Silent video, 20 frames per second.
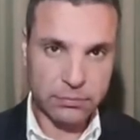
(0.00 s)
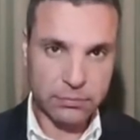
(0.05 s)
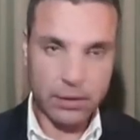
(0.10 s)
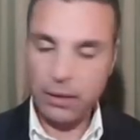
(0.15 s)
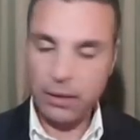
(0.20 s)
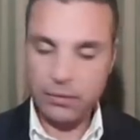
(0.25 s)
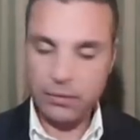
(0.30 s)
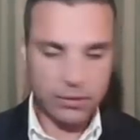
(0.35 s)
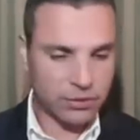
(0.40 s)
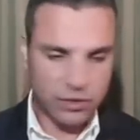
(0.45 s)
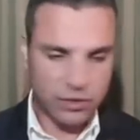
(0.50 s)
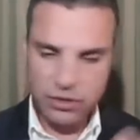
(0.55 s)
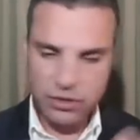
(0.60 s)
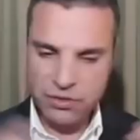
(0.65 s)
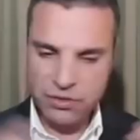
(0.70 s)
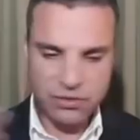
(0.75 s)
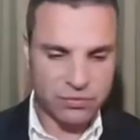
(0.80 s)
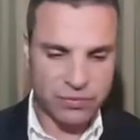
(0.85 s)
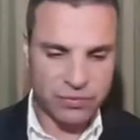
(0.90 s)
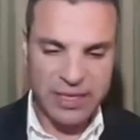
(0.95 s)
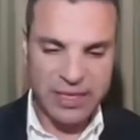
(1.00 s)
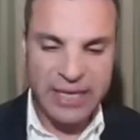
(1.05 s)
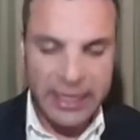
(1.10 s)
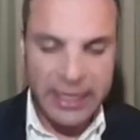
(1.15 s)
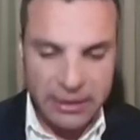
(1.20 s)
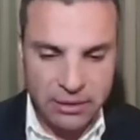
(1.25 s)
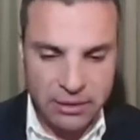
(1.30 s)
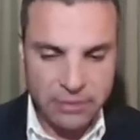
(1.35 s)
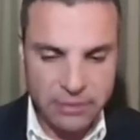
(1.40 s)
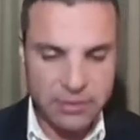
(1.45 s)
They're just
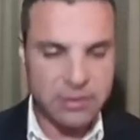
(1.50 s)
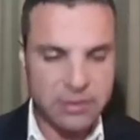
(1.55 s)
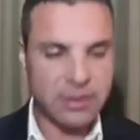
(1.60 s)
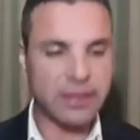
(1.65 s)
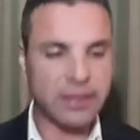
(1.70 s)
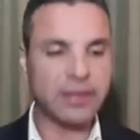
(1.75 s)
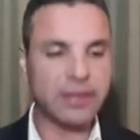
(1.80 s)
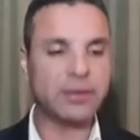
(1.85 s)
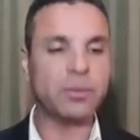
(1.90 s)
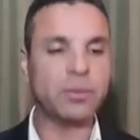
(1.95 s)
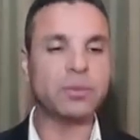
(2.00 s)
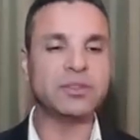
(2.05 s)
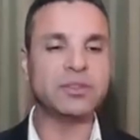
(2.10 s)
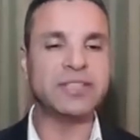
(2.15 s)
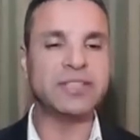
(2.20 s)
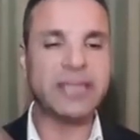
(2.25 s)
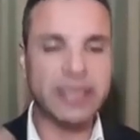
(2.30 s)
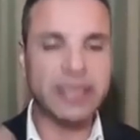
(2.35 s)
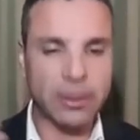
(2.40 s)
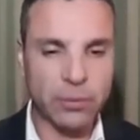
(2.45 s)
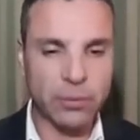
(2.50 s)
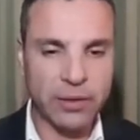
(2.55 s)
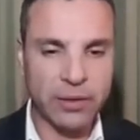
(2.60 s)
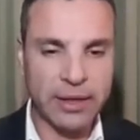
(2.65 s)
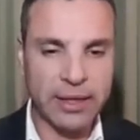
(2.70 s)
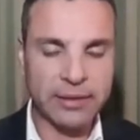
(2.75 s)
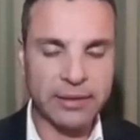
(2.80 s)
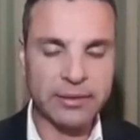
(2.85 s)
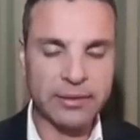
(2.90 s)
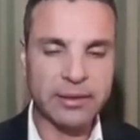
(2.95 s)
relentlessly dealing with
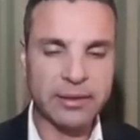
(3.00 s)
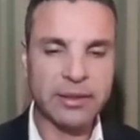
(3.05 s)
that.